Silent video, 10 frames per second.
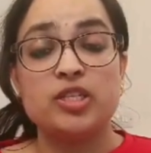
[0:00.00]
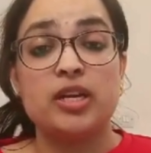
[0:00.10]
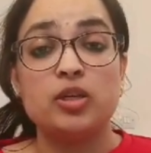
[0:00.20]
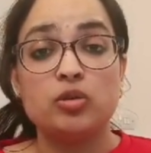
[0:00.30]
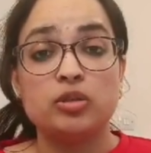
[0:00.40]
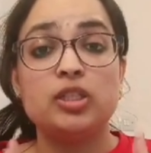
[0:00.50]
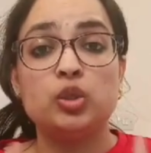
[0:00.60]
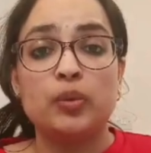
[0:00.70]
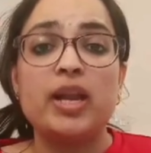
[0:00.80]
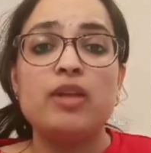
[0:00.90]
There are total
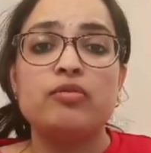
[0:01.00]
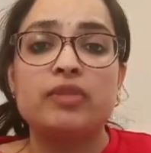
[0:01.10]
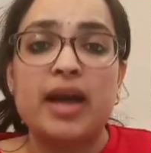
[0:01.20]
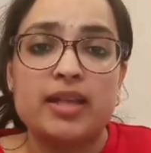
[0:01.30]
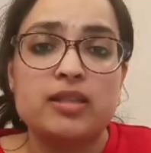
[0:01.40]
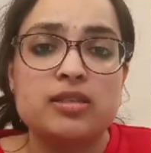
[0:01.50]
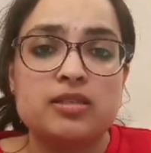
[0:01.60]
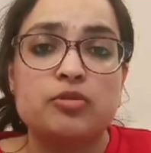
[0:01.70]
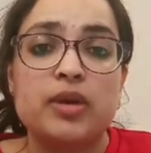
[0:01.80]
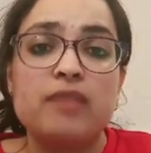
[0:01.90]
12
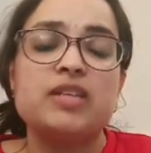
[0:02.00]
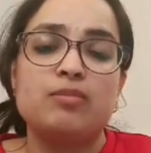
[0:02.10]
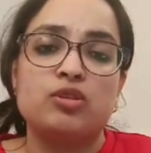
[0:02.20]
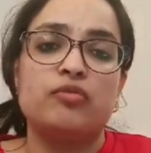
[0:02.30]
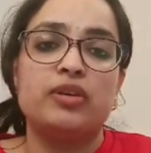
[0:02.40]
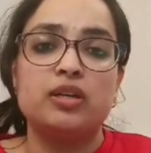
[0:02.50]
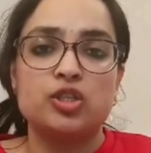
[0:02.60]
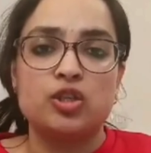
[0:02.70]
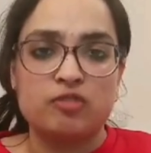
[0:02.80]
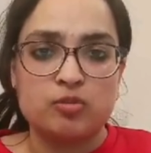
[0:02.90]
types of
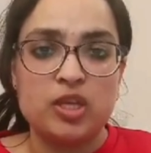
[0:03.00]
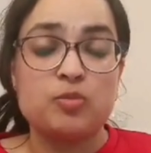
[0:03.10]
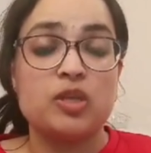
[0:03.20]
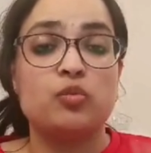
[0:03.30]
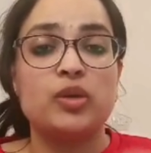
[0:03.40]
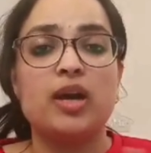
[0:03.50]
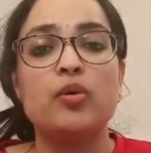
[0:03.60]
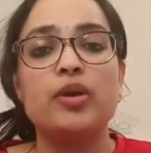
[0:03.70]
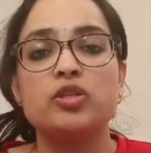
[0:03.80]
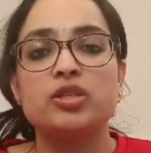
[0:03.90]
figures of speech, but we are
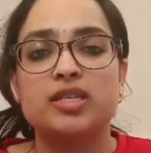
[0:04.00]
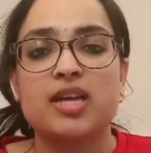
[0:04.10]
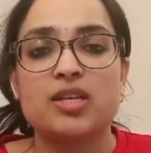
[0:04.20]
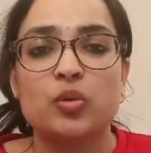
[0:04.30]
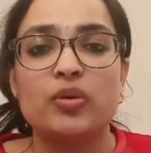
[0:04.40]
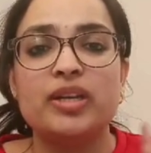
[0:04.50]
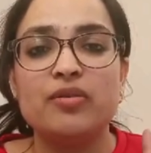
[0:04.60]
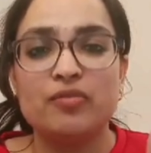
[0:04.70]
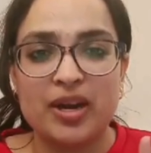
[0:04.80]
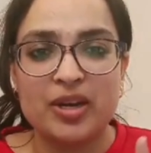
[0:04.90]
going to discuss only
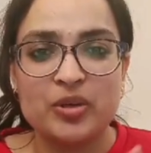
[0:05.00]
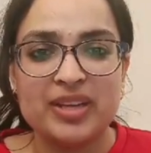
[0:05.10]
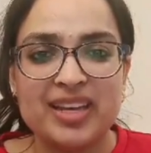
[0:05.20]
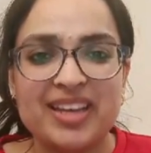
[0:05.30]
one today.